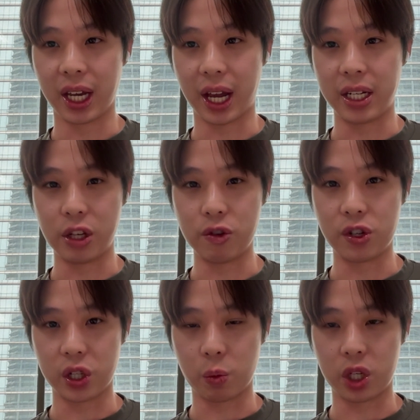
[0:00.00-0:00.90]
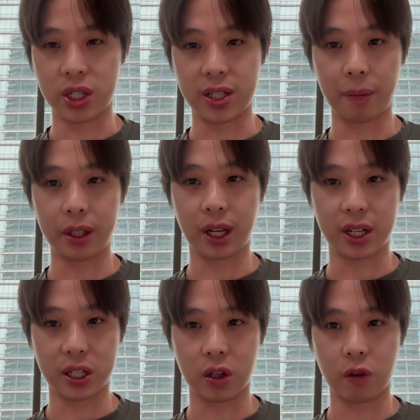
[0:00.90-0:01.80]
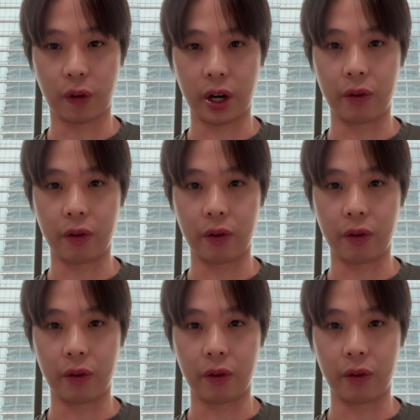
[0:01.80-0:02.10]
and users, which is something that is still very